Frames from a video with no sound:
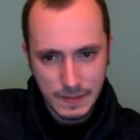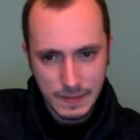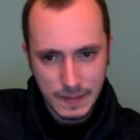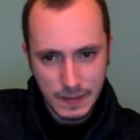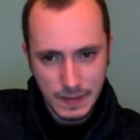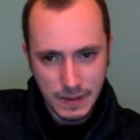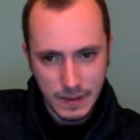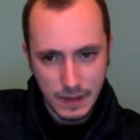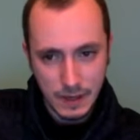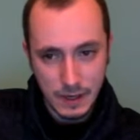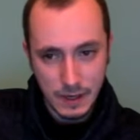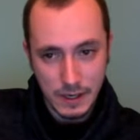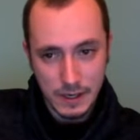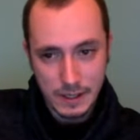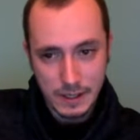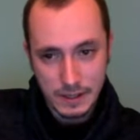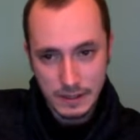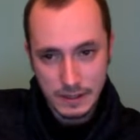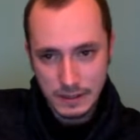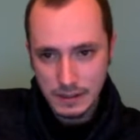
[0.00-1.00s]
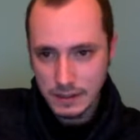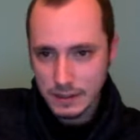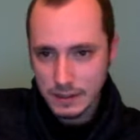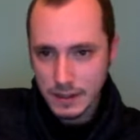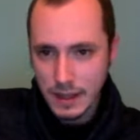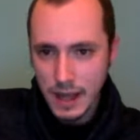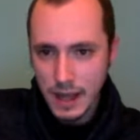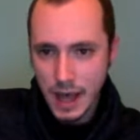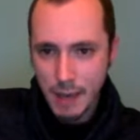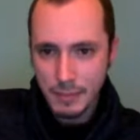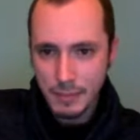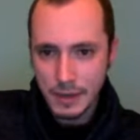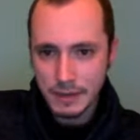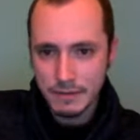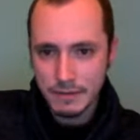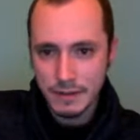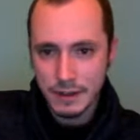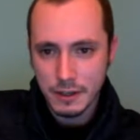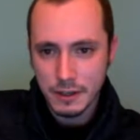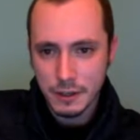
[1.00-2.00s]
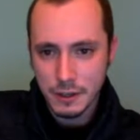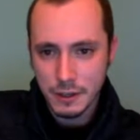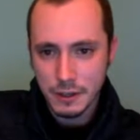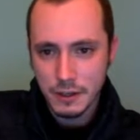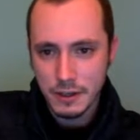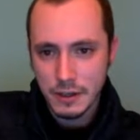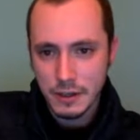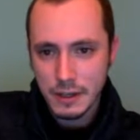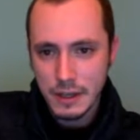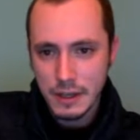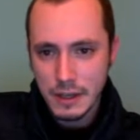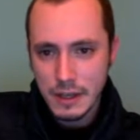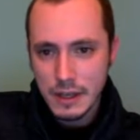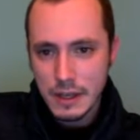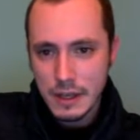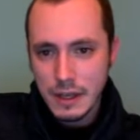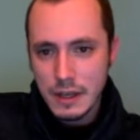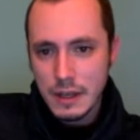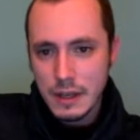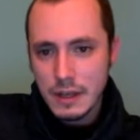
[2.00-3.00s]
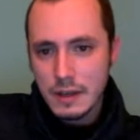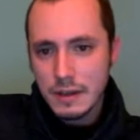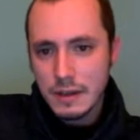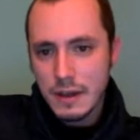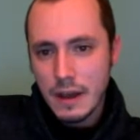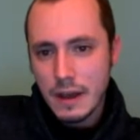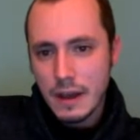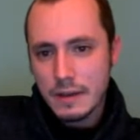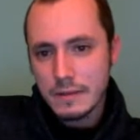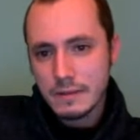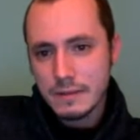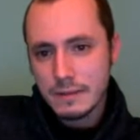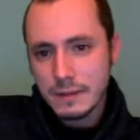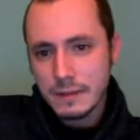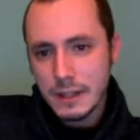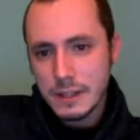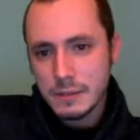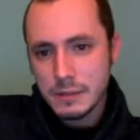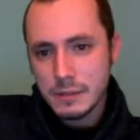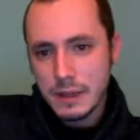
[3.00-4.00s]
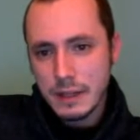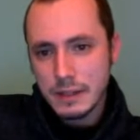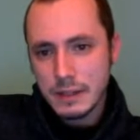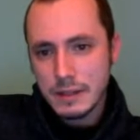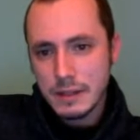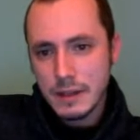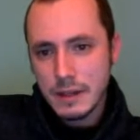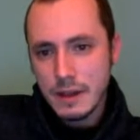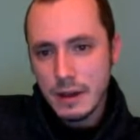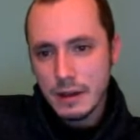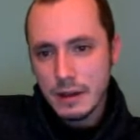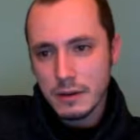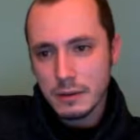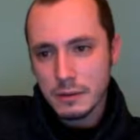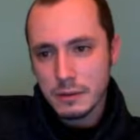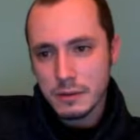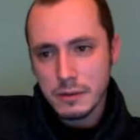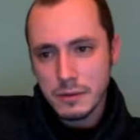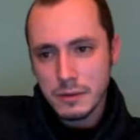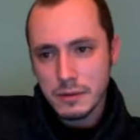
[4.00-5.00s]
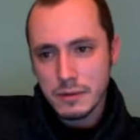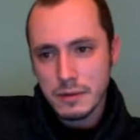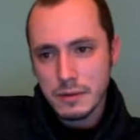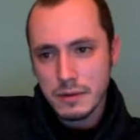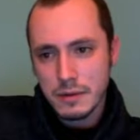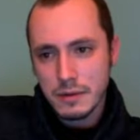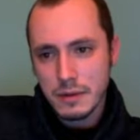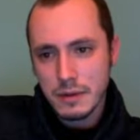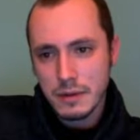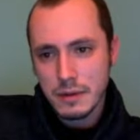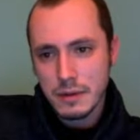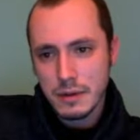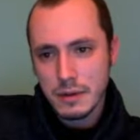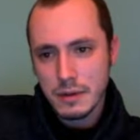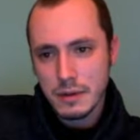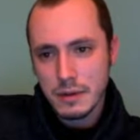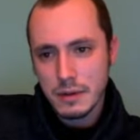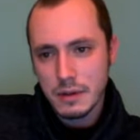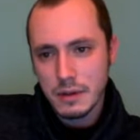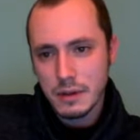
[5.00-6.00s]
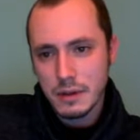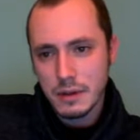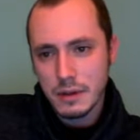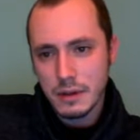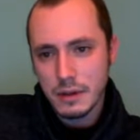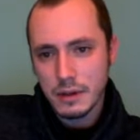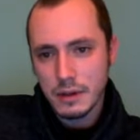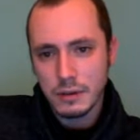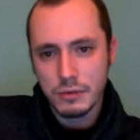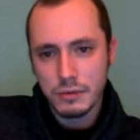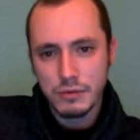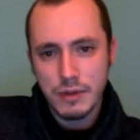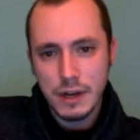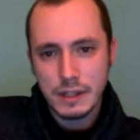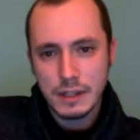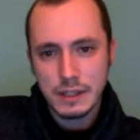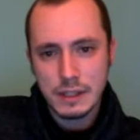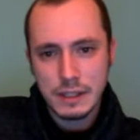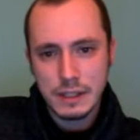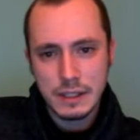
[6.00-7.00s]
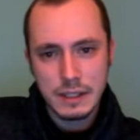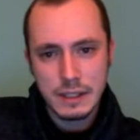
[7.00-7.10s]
Oh, epic finish. Okay, let's play to the guy also. Good rated.